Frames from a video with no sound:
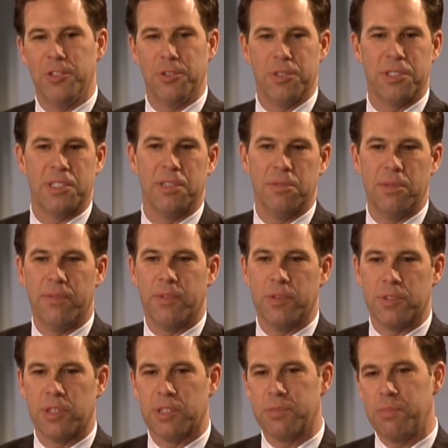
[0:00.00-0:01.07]
you to see if
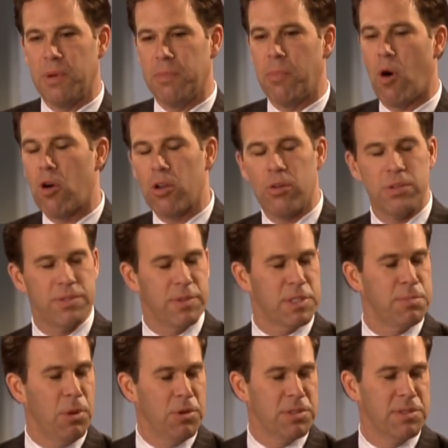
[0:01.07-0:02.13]
there's uh, particles of
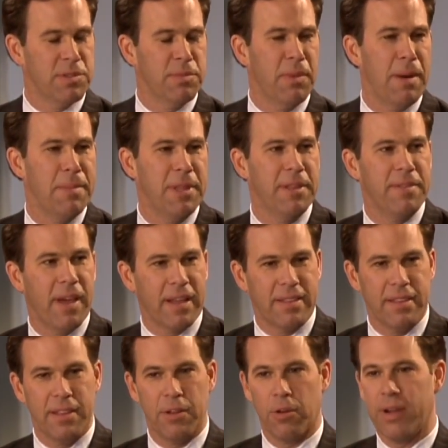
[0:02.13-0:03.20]
explosives that might be
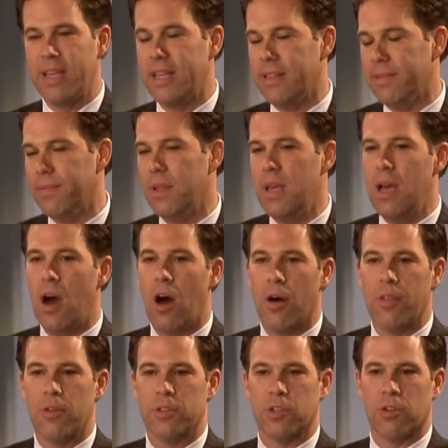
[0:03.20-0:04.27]
detected that are hidden.
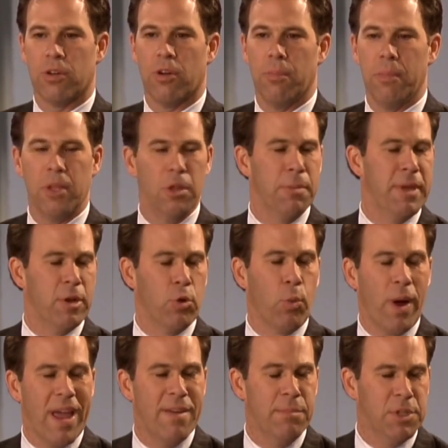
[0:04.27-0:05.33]
Others are called millimeter
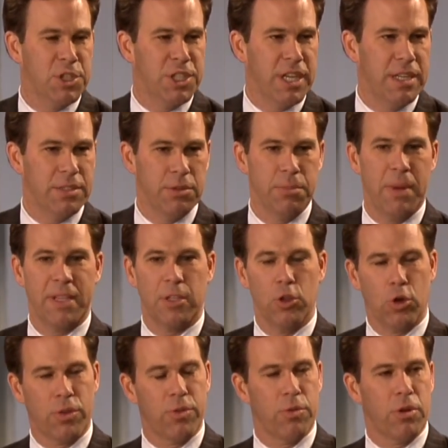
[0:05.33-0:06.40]
wave machines. They're meant to
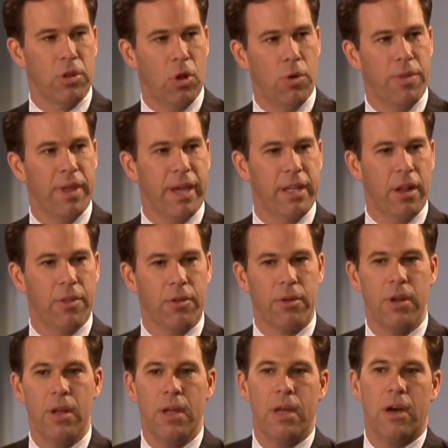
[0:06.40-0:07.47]
look through clothing and other
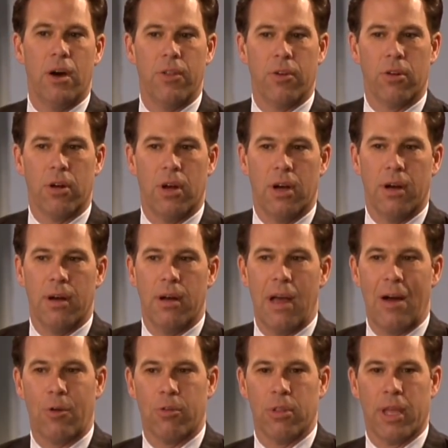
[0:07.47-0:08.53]
other uh,
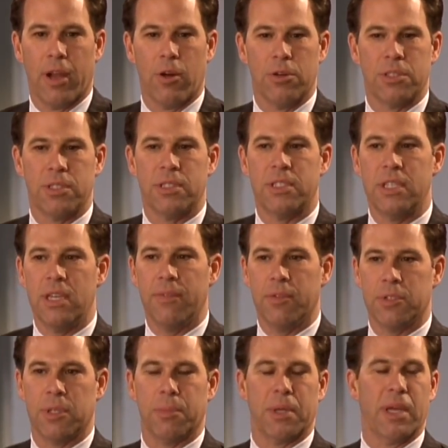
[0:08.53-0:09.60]
outer layers to see if
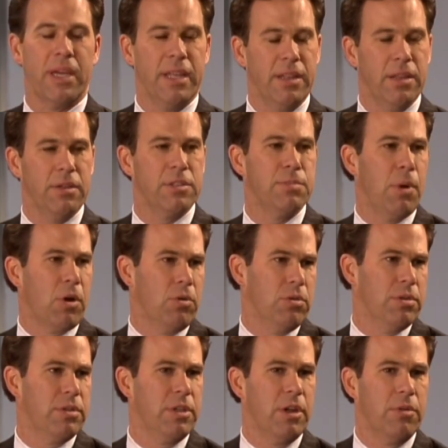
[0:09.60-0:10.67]
there's something hidden and smuggled,
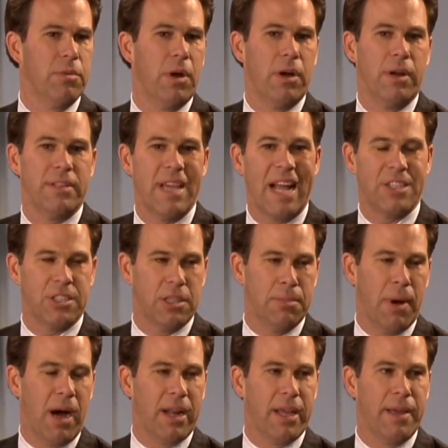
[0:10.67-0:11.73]
you know, uh, attached to the
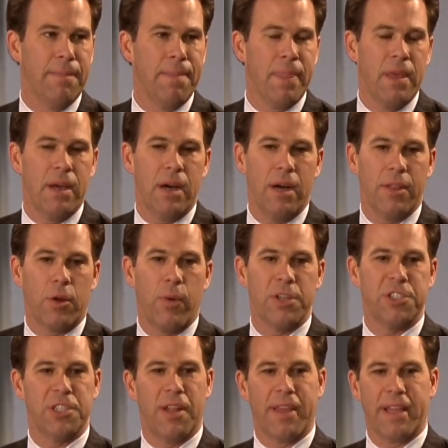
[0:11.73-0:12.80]
body. Uh, the
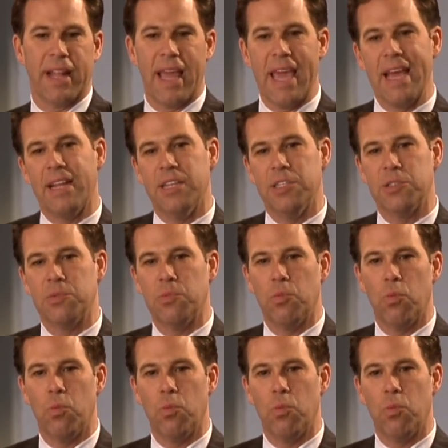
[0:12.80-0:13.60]
question I think at hand is